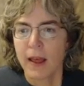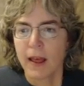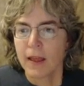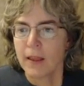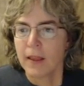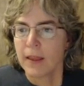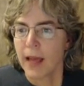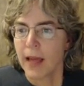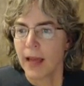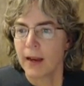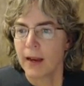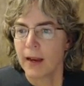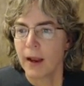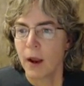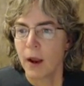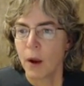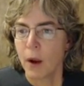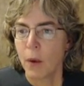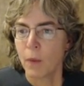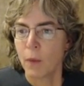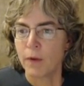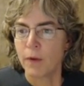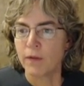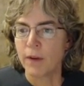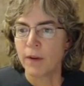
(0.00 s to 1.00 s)
That
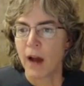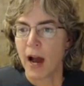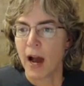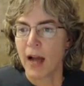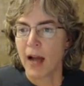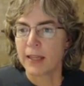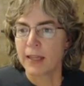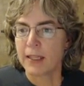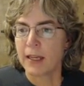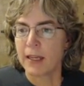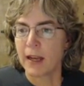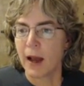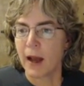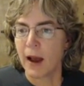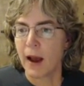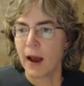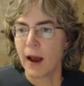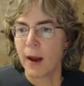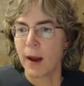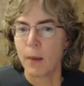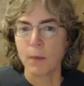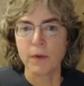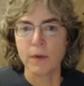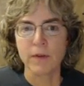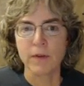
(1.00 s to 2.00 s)
we've got
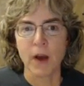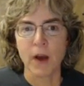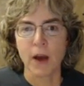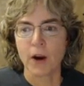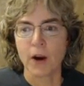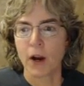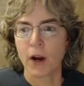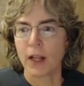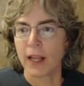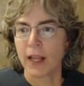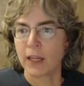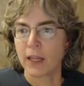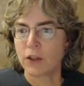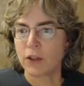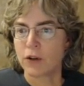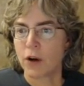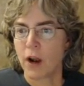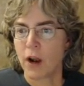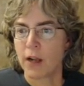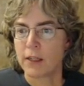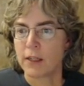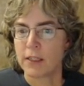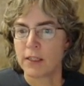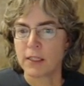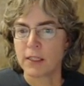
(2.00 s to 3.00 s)
our
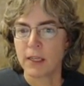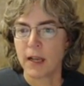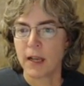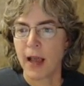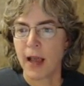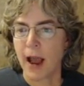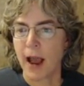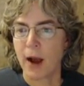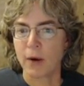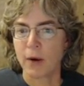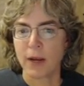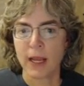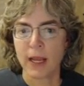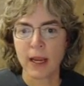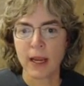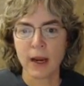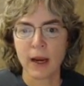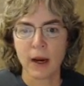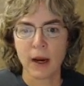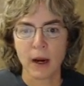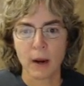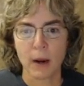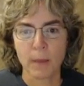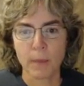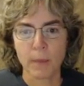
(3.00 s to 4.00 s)
electrons out here,